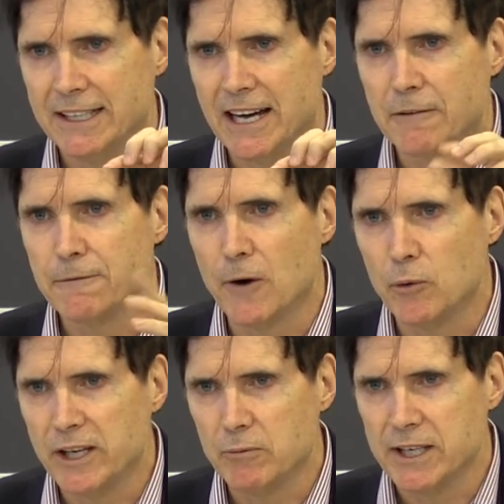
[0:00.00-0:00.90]
not a
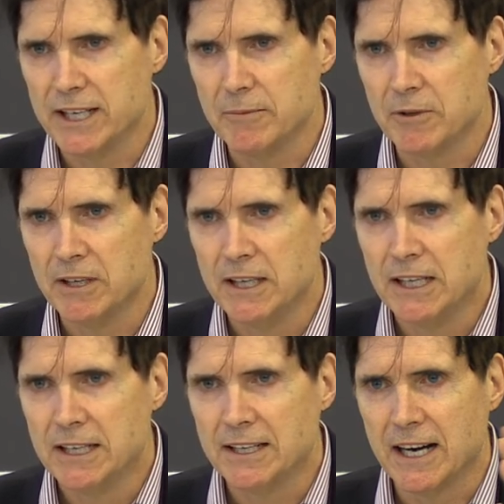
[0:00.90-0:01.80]
phony redeemer,
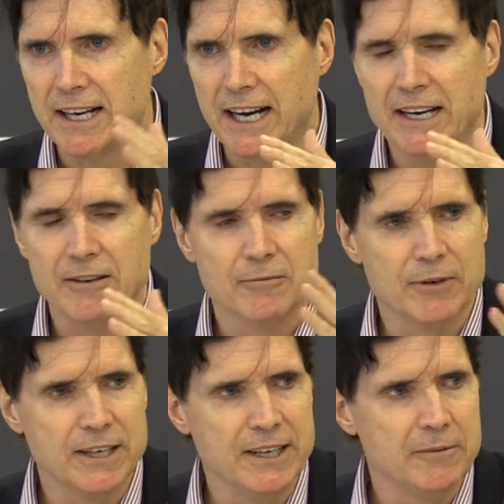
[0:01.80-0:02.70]
not a
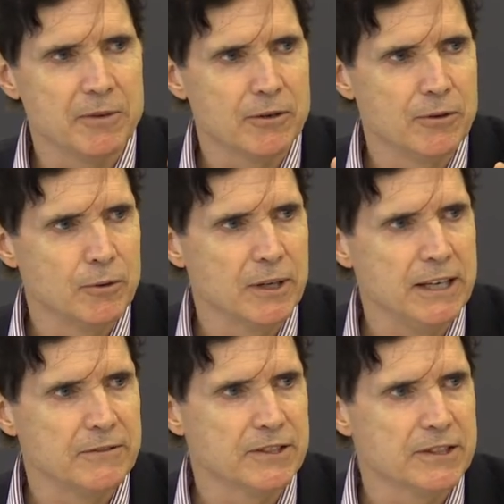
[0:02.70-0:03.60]
redeemer who
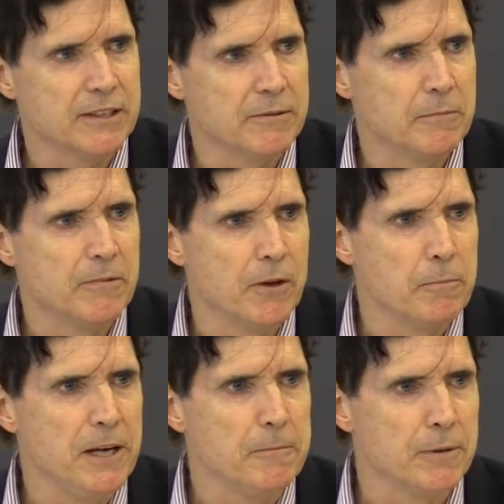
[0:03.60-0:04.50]
leaves the
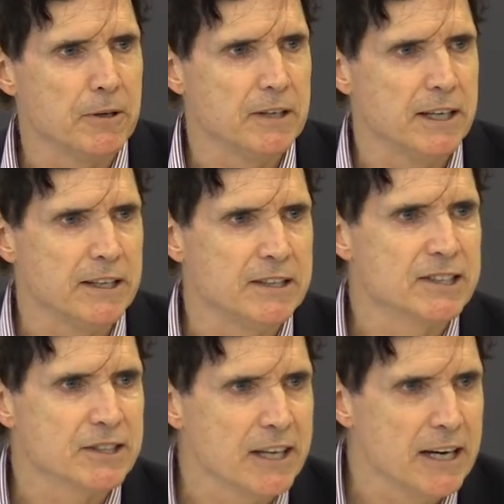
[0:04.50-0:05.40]
people in
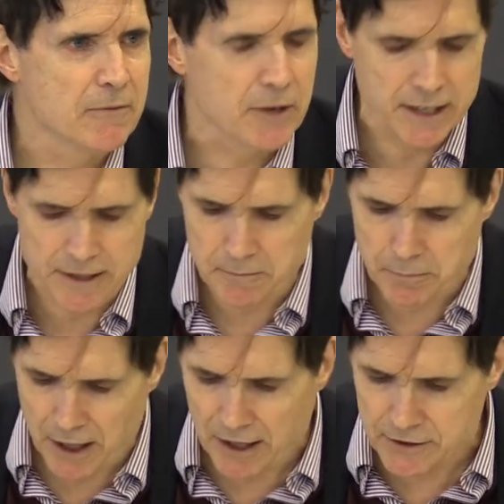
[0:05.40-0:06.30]
slavery, in
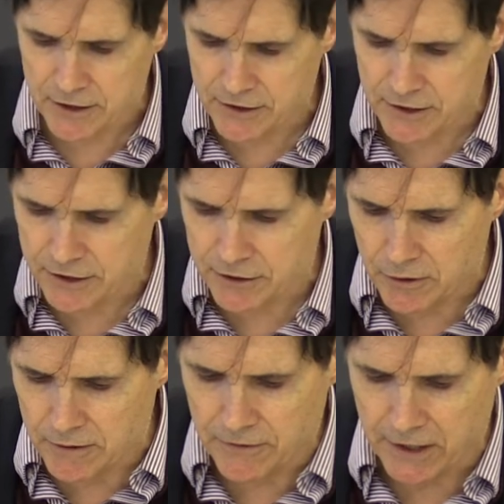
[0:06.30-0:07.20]
bondage, this
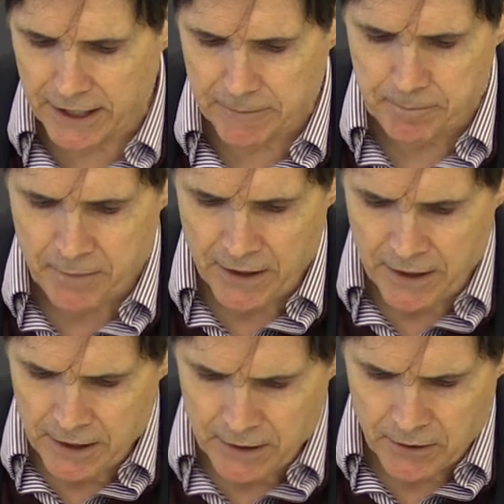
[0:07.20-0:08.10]
sort of thing.
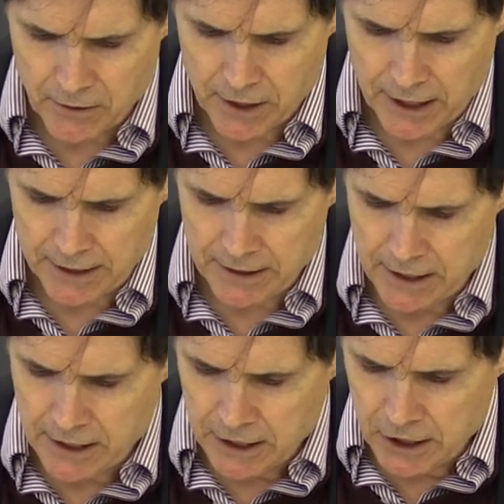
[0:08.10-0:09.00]
Okay?
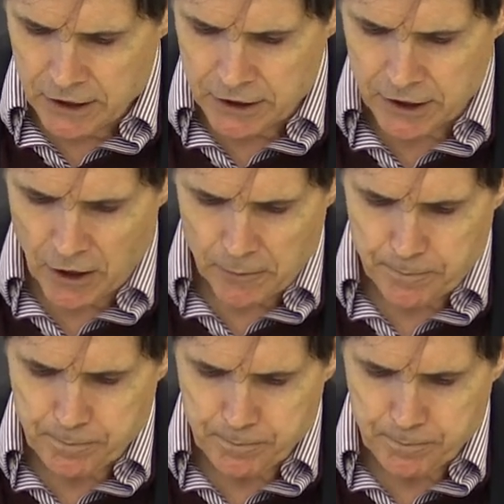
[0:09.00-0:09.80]
So,